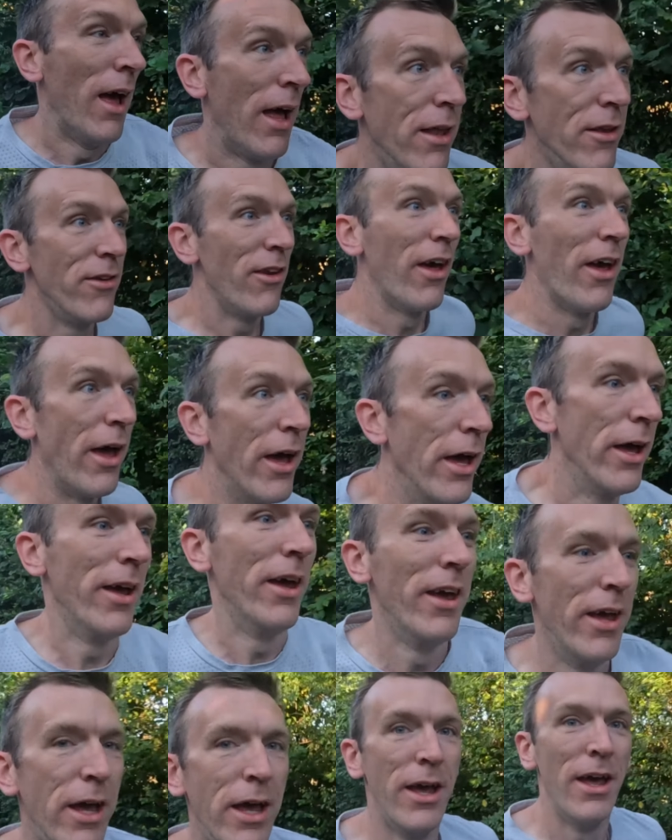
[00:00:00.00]
and uh,
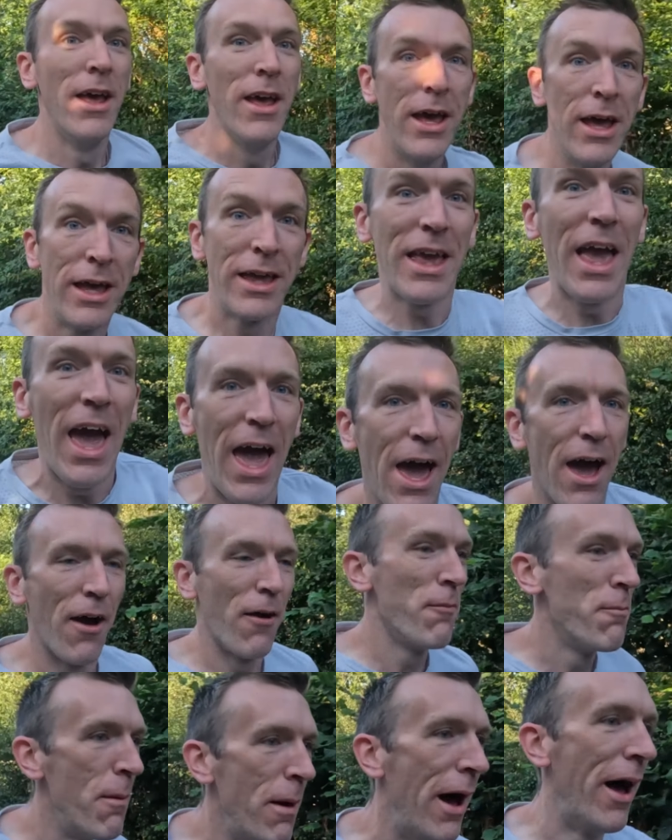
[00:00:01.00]
yeah
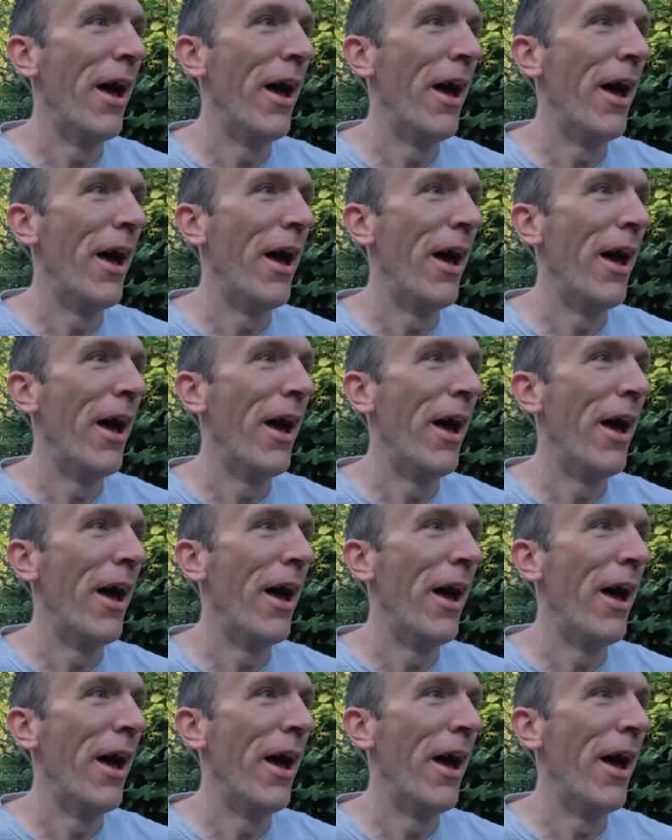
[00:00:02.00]
I'm